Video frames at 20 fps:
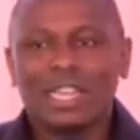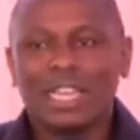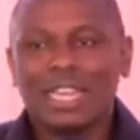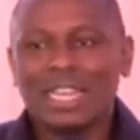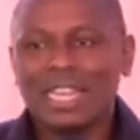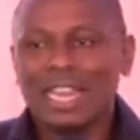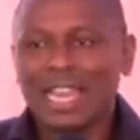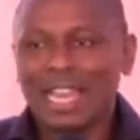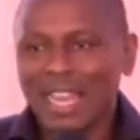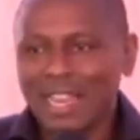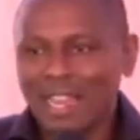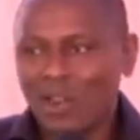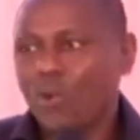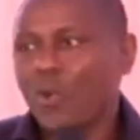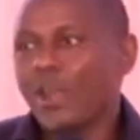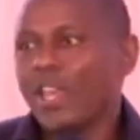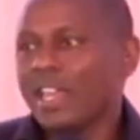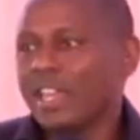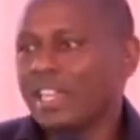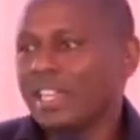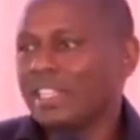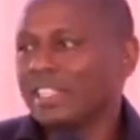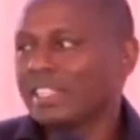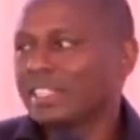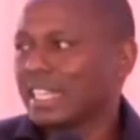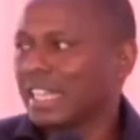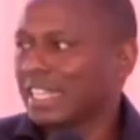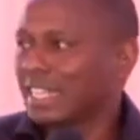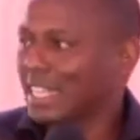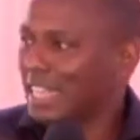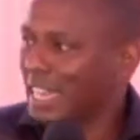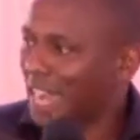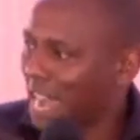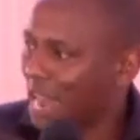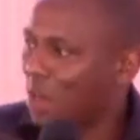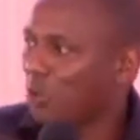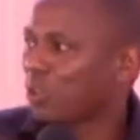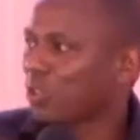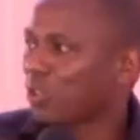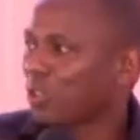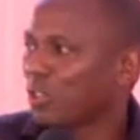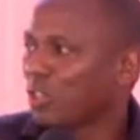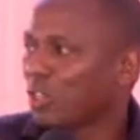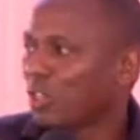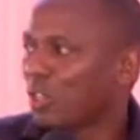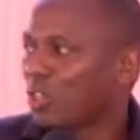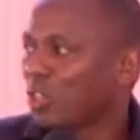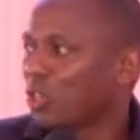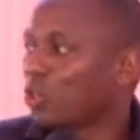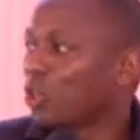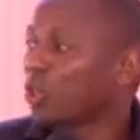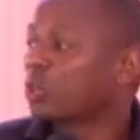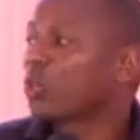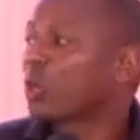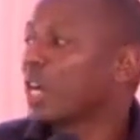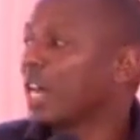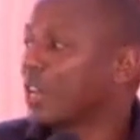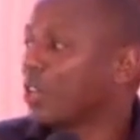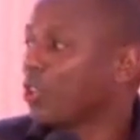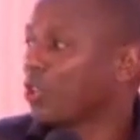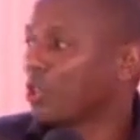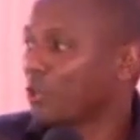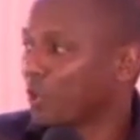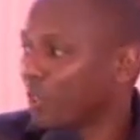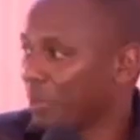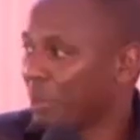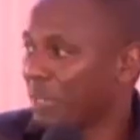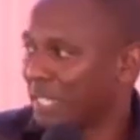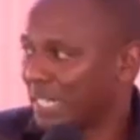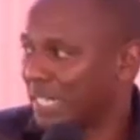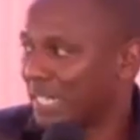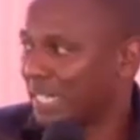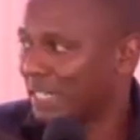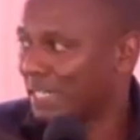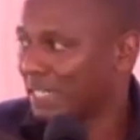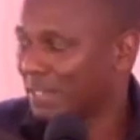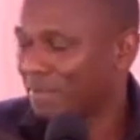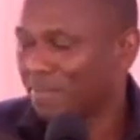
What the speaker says: in any way incite the House not to carry on with business.